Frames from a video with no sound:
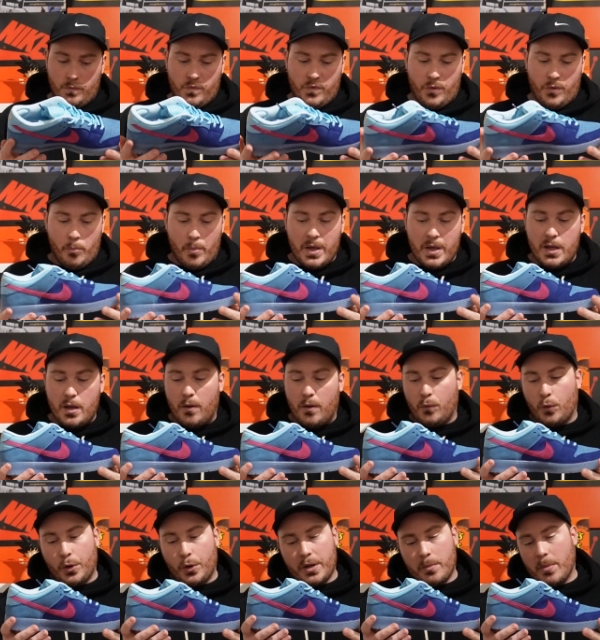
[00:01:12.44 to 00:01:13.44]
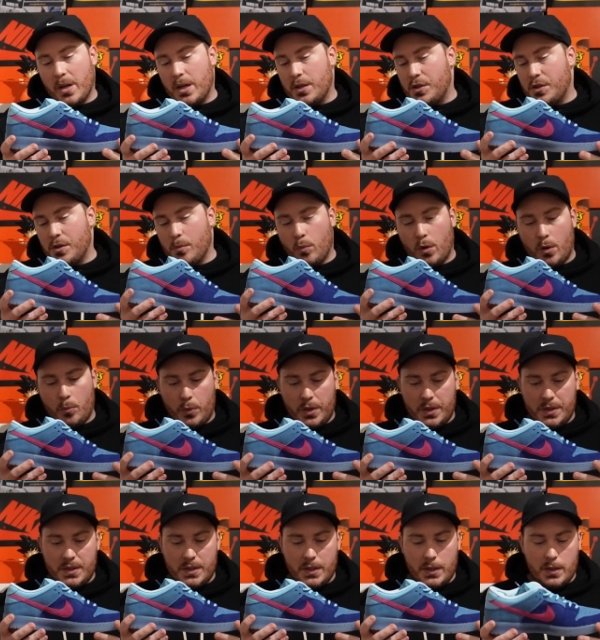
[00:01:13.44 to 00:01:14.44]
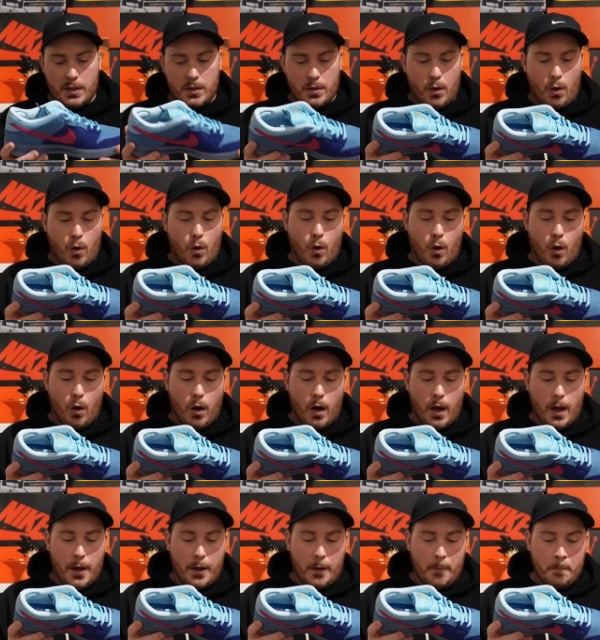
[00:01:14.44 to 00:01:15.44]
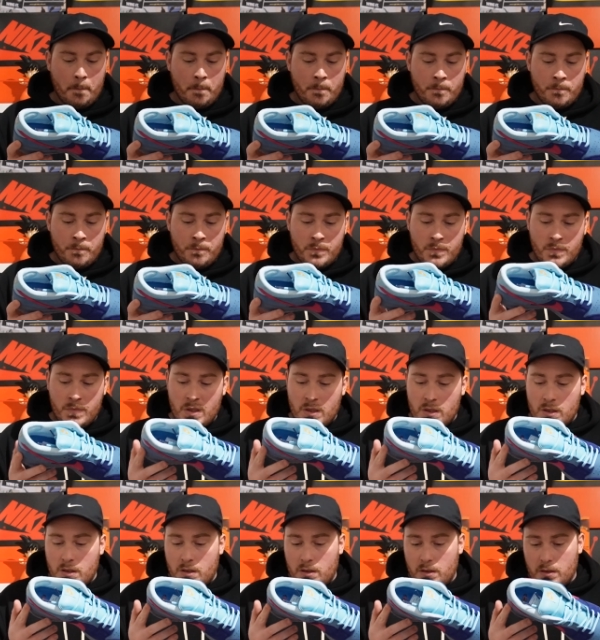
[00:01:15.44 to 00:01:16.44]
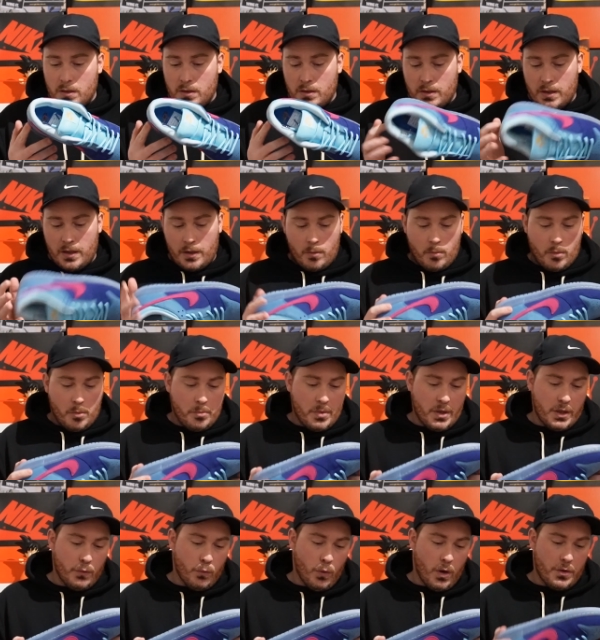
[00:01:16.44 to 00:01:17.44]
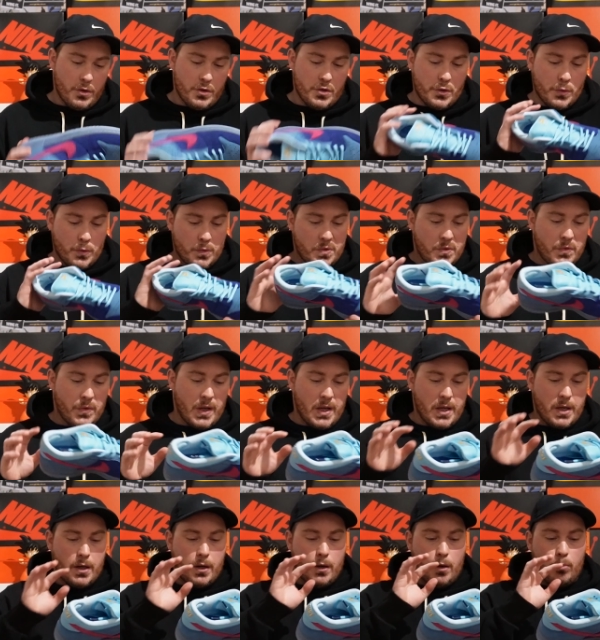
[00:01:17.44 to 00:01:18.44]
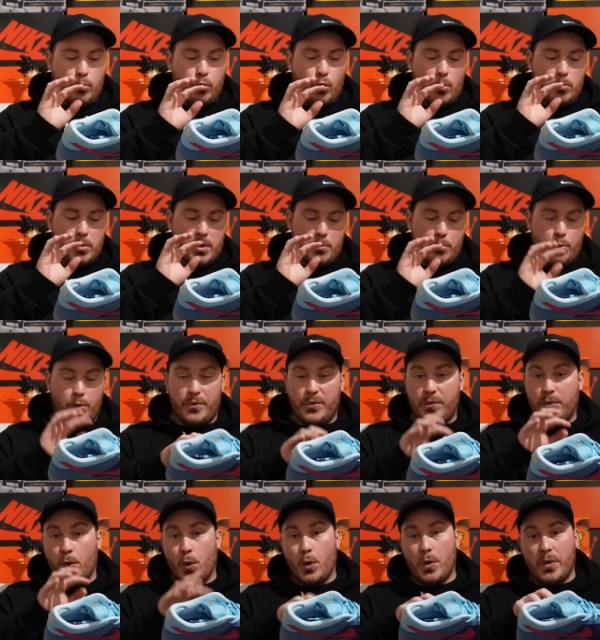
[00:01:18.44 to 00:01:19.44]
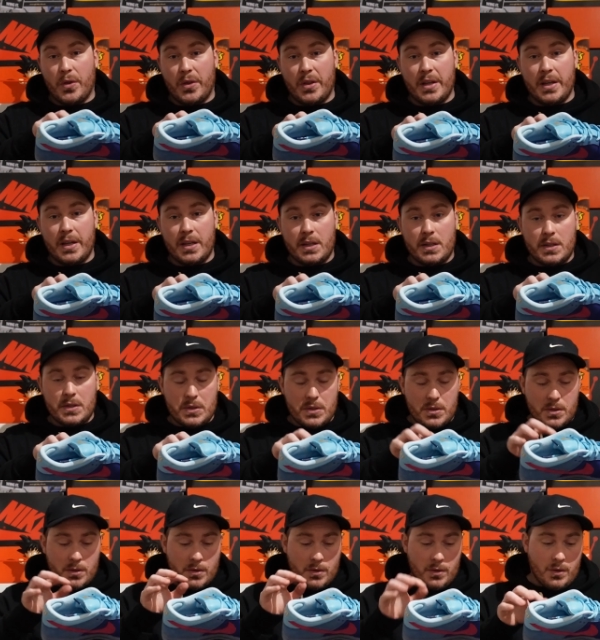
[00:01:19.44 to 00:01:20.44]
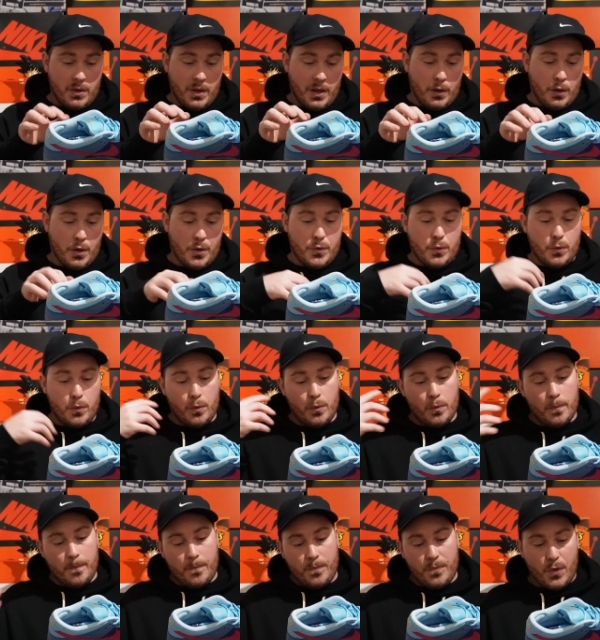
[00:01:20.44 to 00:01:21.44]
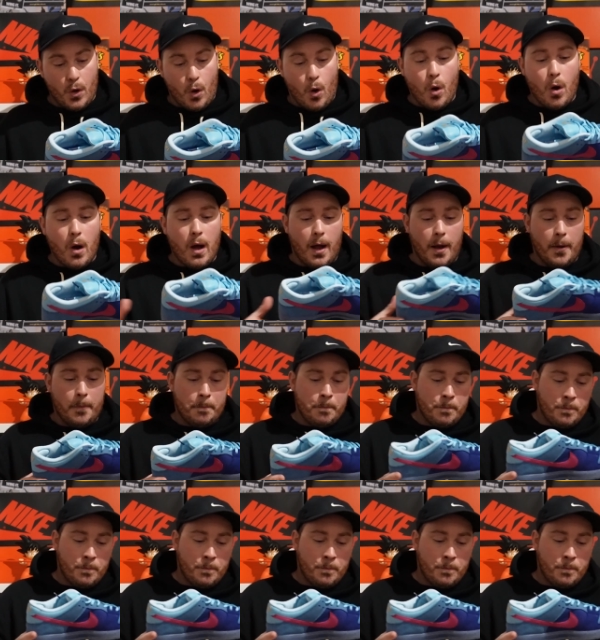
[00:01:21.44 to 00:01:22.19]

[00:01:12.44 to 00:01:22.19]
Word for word: For me, I've already mentioned when we did the high that I'm a big Run The Jewels fan, and I probably prefer this than I do the high.